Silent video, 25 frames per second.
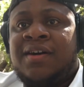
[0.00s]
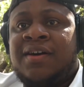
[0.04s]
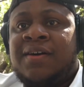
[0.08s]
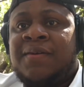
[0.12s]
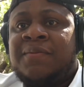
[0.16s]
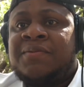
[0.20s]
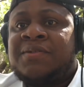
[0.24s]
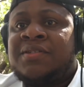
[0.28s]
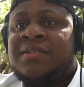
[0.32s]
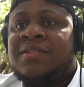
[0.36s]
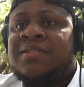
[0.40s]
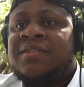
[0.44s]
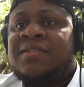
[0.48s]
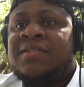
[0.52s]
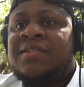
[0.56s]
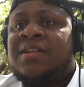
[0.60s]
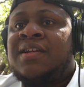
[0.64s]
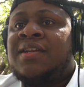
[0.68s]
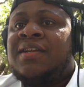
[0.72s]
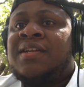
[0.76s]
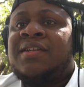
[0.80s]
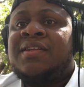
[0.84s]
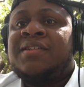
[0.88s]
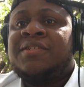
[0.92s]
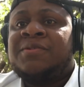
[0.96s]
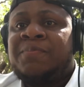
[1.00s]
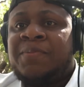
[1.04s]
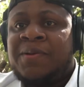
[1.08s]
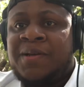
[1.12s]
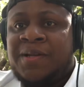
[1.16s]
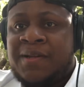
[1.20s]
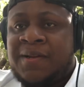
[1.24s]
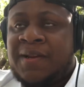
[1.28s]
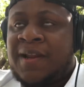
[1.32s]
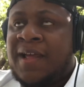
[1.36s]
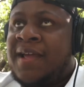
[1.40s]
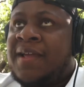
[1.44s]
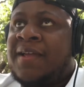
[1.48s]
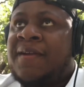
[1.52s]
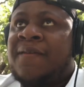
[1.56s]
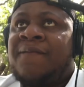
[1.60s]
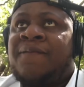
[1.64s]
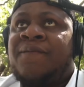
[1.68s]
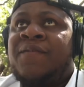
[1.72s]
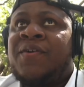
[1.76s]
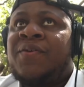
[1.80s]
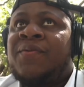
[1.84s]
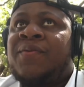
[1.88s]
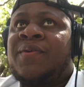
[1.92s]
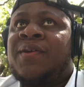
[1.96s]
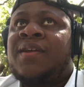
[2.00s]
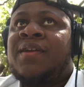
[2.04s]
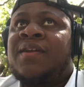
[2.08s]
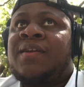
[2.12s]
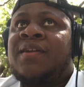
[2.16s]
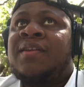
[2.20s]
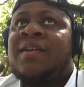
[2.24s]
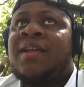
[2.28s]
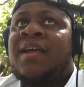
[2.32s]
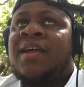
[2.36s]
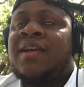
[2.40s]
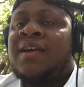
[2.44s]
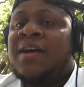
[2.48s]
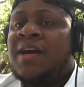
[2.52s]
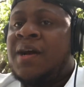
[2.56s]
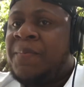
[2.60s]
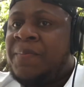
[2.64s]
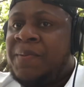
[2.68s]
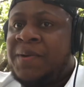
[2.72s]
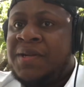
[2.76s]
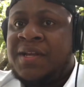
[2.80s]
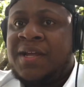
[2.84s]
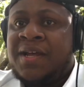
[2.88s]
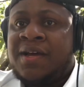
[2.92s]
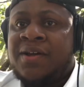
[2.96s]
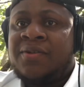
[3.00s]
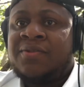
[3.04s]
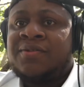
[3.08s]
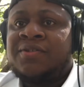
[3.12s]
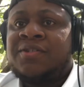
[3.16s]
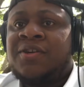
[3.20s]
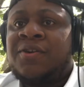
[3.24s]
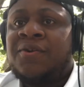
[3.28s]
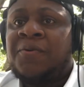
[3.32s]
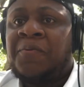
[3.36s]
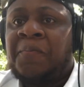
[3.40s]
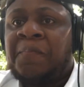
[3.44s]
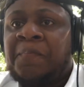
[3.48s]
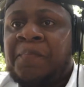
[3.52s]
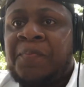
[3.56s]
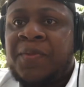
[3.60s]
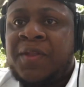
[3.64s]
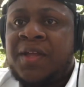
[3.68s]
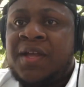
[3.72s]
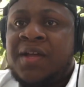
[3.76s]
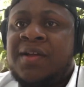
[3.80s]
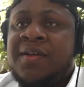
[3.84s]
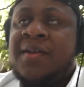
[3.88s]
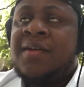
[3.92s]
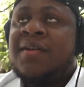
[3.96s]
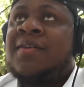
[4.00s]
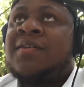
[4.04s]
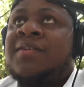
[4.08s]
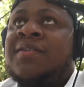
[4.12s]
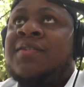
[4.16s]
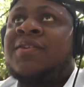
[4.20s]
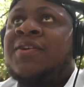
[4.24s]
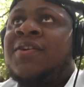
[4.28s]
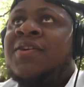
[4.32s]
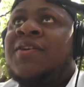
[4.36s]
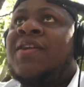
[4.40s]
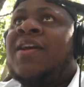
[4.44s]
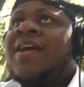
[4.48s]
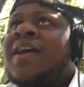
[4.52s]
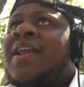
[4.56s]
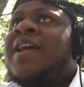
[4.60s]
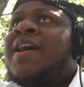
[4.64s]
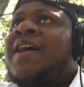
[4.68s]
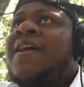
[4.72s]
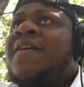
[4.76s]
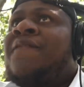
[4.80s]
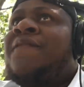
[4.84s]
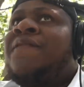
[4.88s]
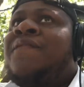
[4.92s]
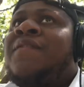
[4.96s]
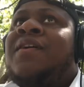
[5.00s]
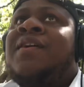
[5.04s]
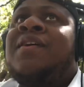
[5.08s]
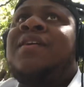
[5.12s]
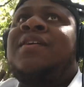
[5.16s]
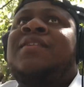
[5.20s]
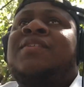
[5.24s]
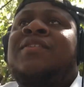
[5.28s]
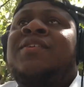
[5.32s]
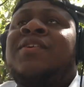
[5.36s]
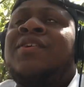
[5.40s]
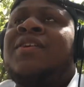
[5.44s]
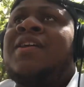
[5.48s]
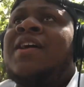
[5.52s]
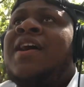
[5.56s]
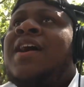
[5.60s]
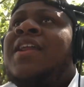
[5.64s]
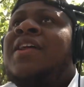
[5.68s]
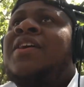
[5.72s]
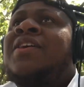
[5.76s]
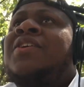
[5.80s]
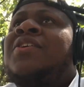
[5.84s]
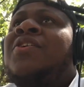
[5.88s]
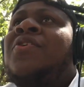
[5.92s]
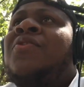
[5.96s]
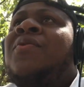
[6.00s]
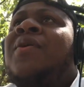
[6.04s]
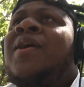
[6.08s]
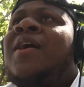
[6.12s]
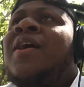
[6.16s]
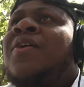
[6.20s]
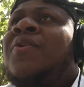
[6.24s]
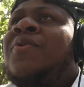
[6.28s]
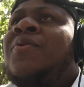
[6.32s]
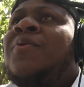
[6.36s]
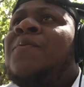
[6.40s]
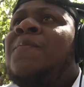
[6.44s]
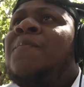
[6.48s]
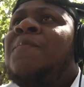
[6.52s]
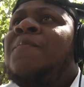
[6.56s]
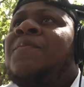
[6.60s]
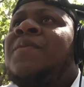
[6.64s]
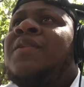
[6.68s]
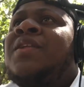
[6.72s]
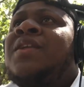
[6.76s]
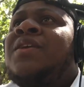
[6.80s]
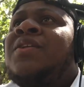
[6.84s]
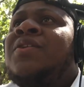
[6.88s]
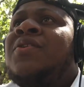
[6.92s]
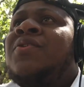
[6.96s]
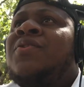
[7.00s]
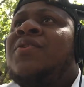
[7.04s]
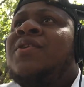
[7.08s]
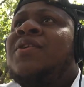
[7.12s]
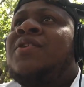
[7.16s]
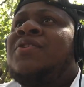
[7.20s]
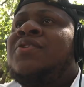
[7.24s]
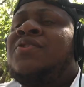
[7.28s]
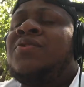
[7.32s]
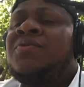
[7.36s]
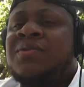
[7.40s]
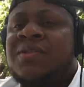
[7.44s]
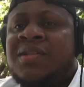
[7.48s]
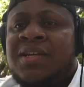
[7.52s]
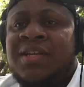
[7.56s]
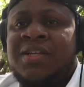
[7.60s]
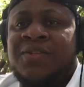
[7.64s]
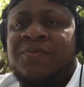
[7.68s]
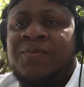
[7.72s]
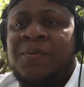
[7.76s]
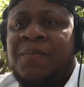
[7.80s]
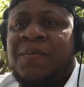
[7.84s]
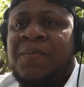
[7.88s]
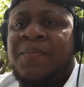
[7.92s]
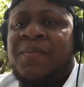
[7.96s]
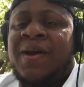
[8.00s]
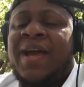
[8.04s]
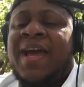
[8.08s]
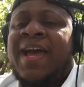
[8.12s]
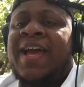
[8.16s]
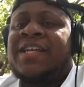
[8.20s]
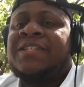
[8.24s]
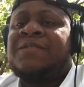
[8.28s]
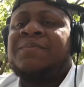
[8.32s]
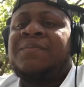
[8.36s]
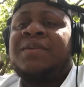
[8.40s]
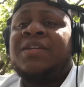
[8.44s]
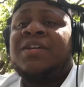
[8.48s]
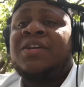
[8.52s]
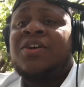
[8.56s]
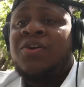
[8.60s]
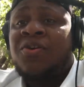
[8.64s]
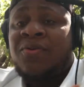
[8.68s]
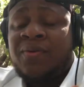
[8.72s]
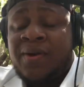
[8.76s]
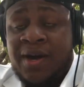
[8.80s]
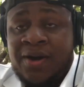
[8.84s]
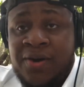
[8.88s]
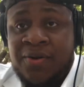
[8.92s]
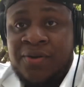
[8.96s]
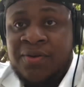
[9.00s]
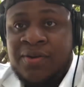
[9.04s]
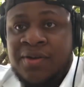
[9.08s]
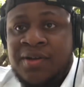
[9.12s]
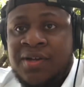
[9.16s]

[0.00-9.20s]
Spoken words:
Since then, it's been like very like up and down. So learning how to have fun, learning how to go out, and do things when people ask me to go out,